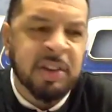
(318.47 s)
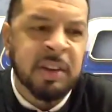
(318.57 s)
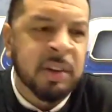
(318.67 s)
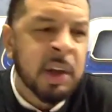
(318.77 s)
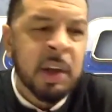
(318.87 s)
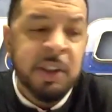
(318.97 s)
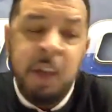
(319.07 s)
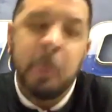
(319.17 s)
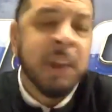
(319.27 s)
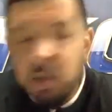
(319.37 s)
And then
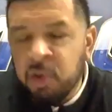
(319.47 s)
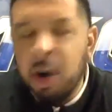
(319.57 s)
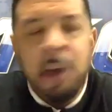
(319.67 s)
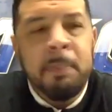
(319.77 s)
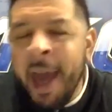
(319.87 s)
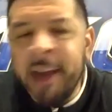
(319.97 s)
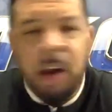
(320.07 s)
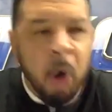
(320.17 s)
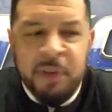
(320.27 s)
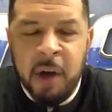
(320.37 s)
we didn't run back
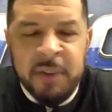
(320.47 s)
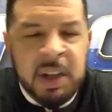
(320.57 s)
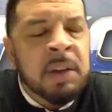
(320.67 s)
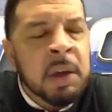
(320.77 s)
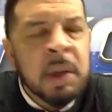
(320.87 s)
off of it.